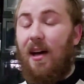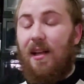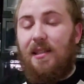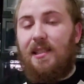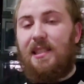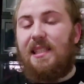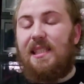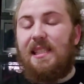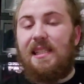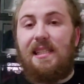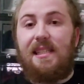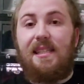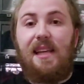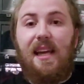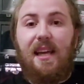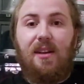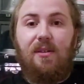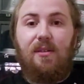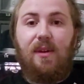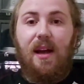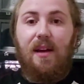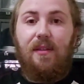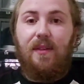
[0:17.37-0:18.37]
This is the
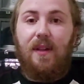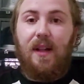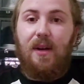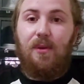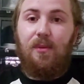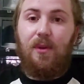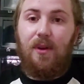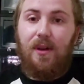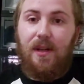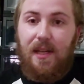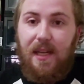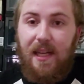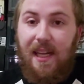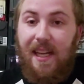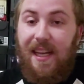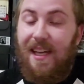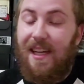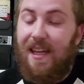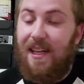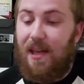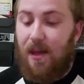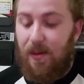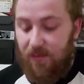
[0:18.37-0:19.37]
second raffle I won,
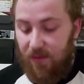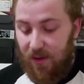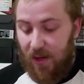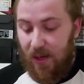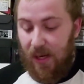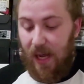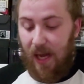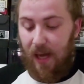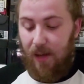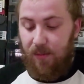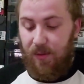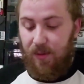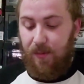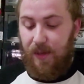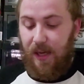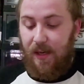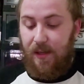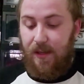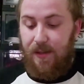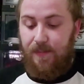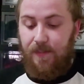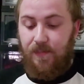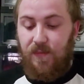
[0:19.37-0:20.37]
and I'm very happy
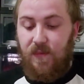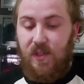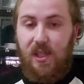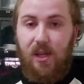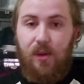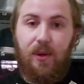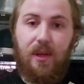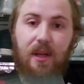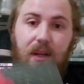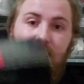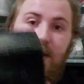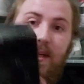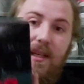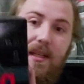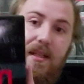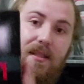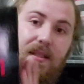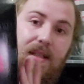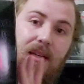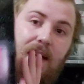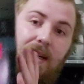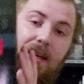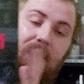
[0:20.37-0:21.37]
about it. So here it
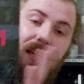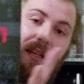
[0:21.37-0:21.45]
is.